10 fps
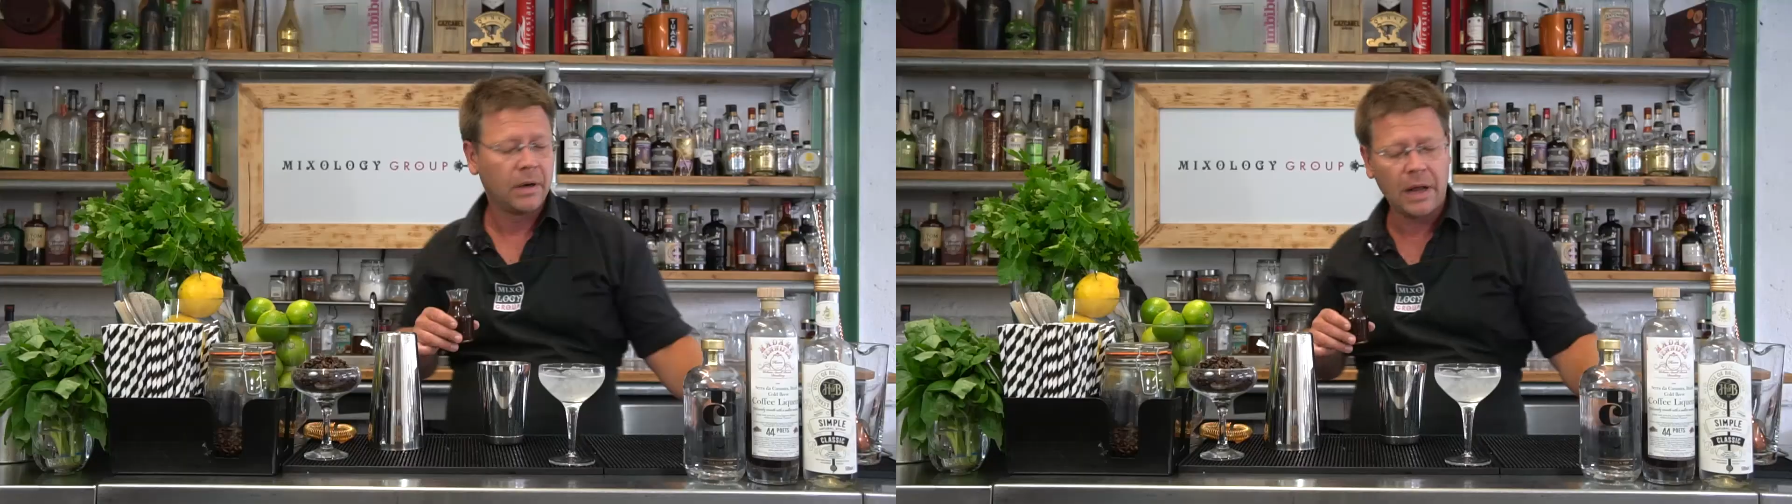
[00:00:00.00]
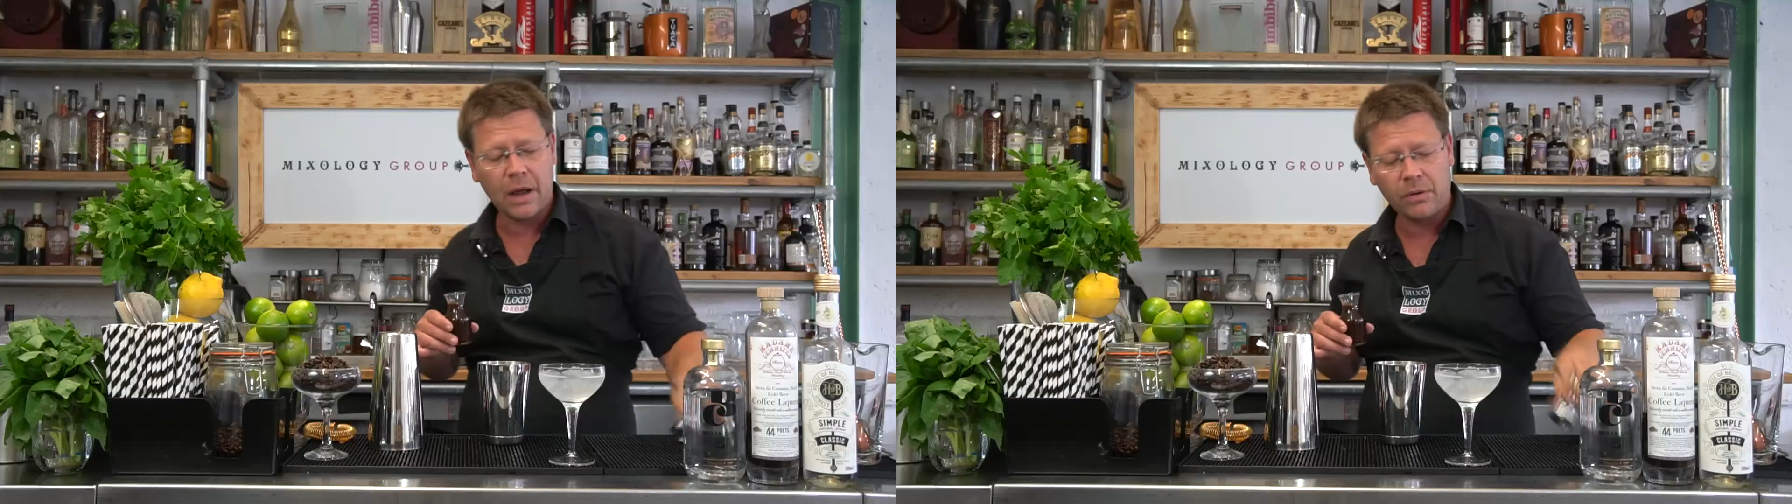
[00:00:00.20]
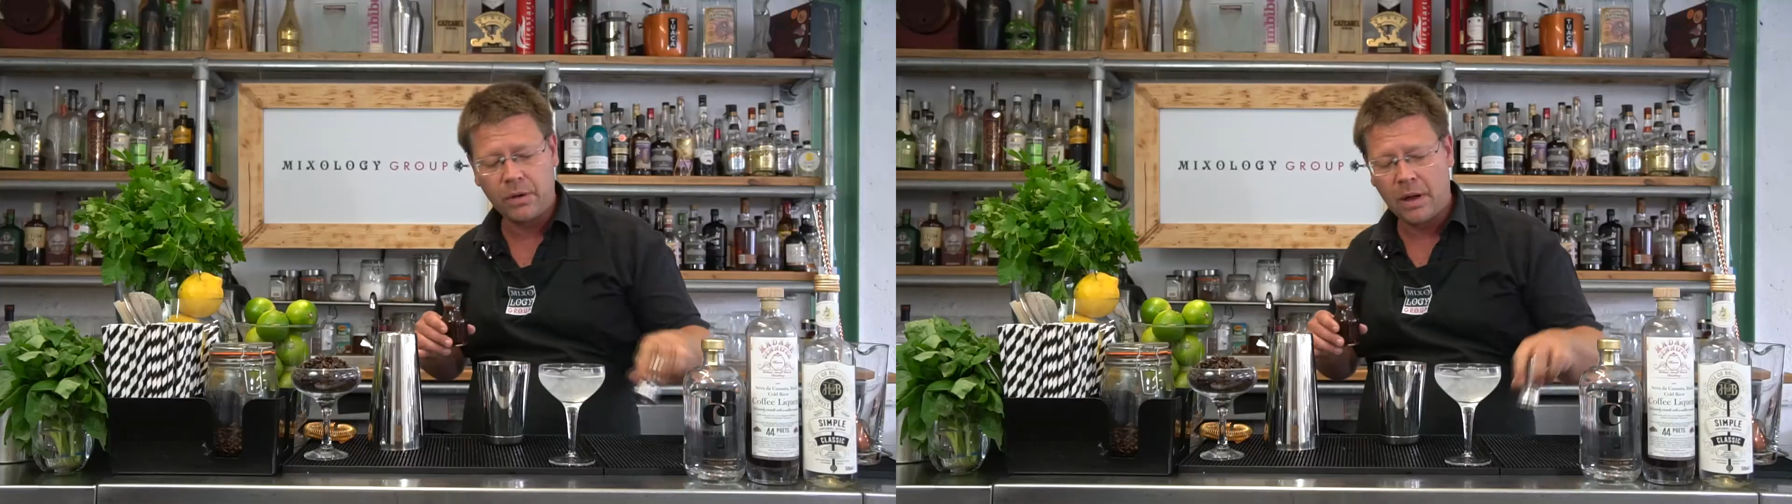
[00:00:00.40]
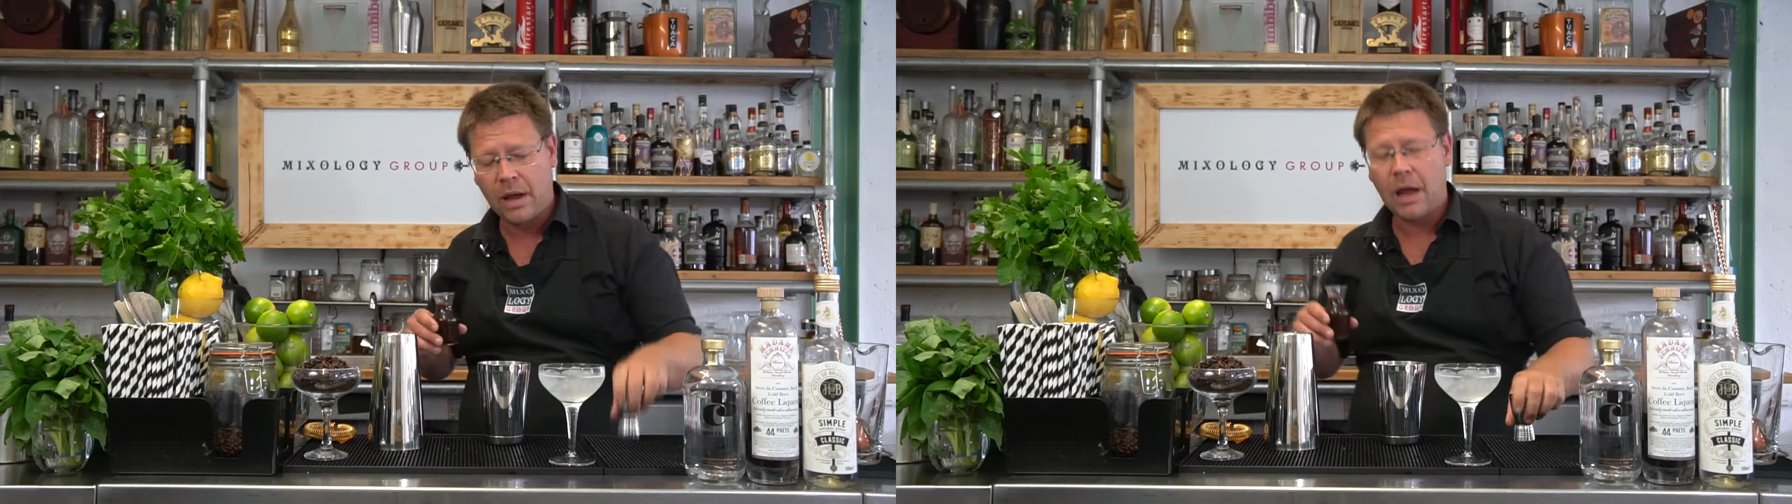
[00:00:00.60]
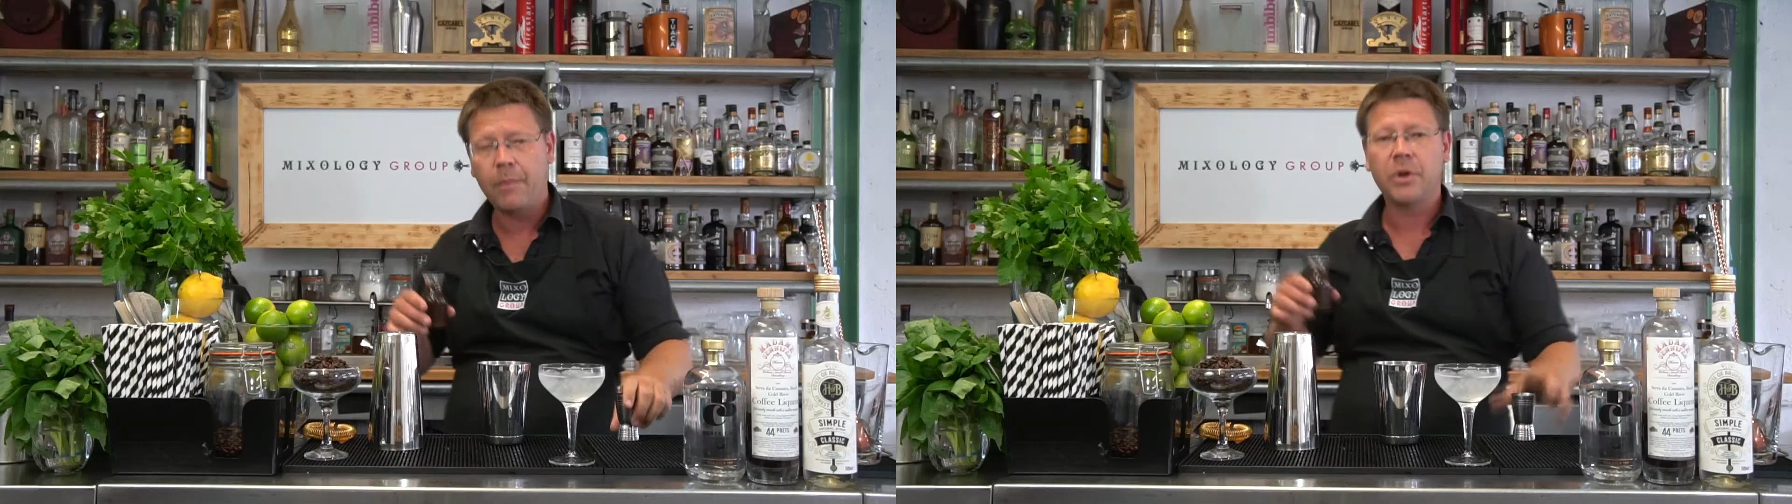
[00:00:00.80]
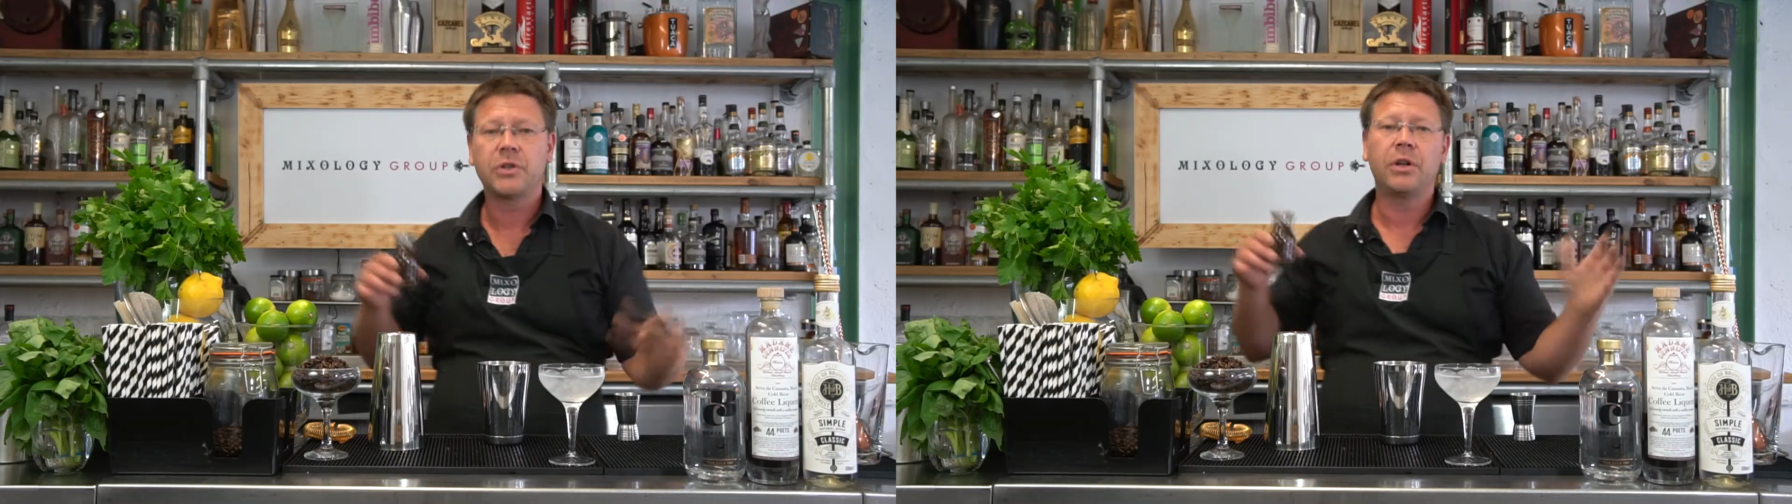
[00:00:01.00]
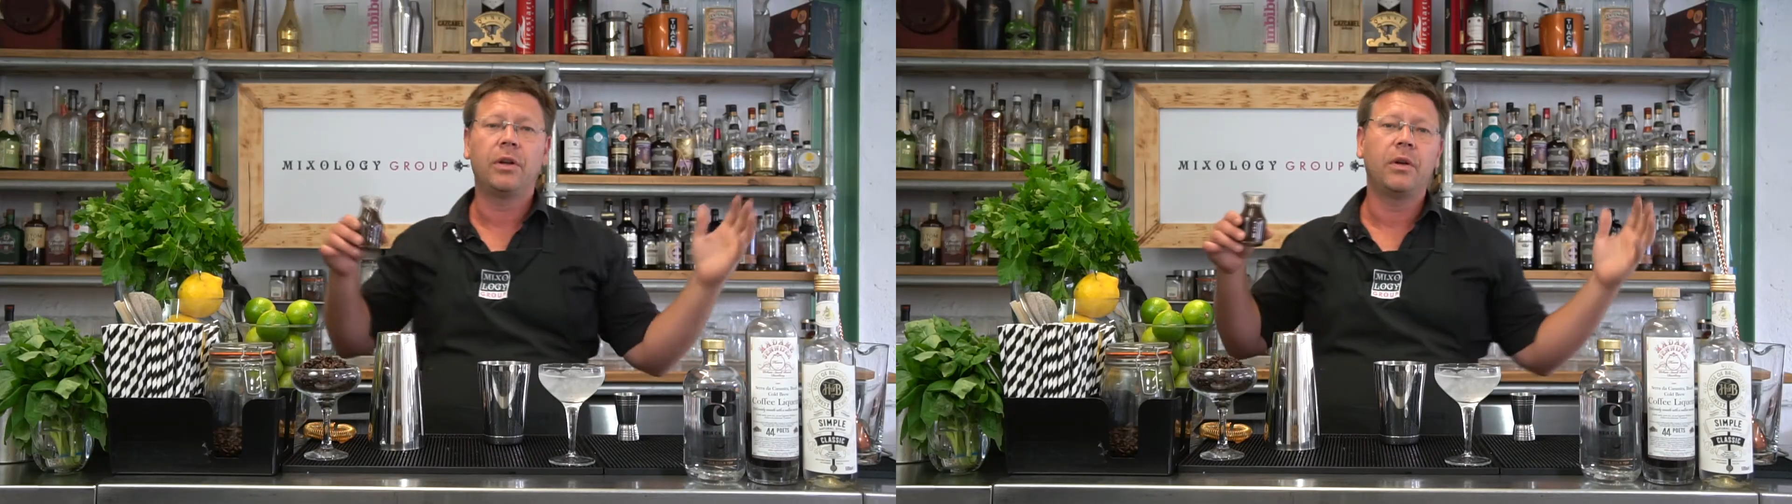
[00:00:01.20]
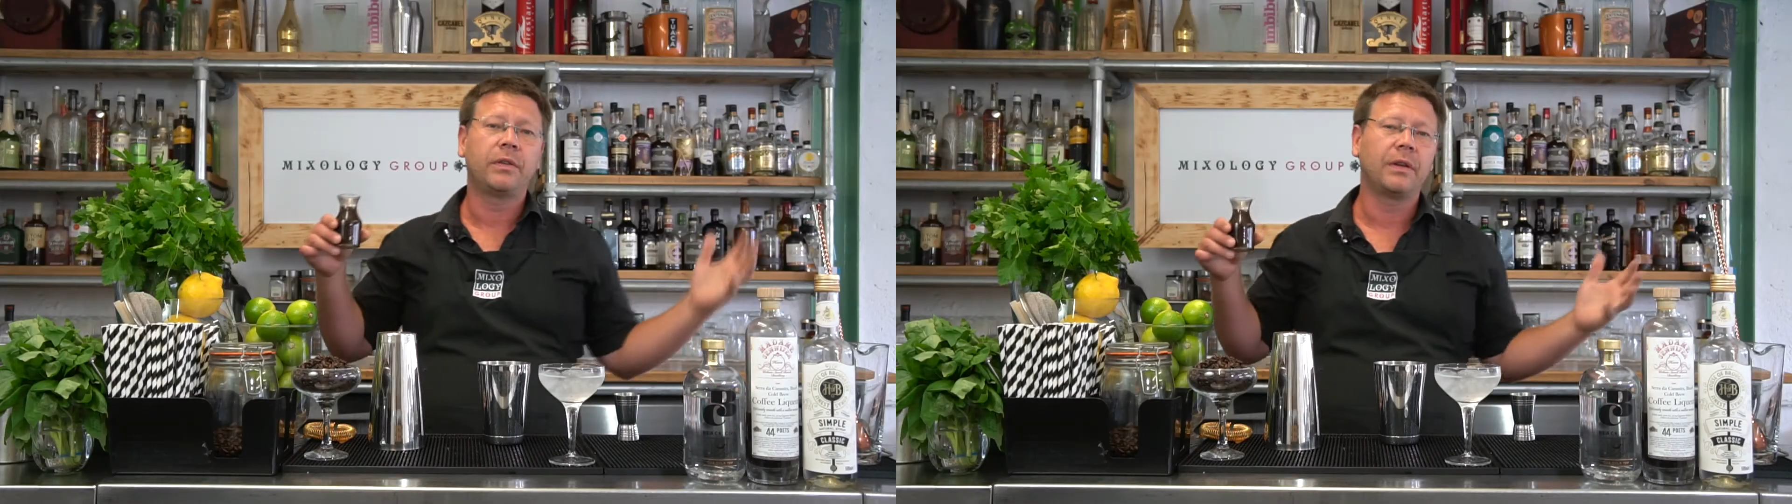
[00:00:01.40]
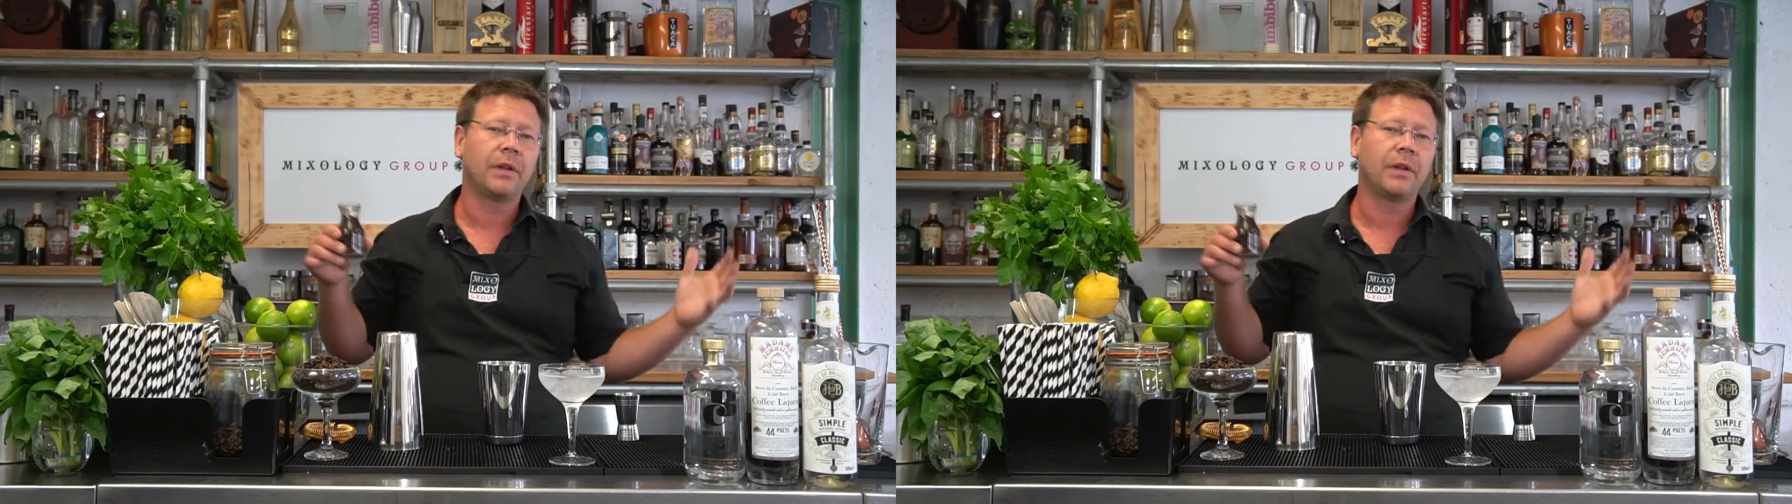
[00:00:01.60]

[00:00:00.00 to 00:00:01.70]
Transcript: Now, how much you use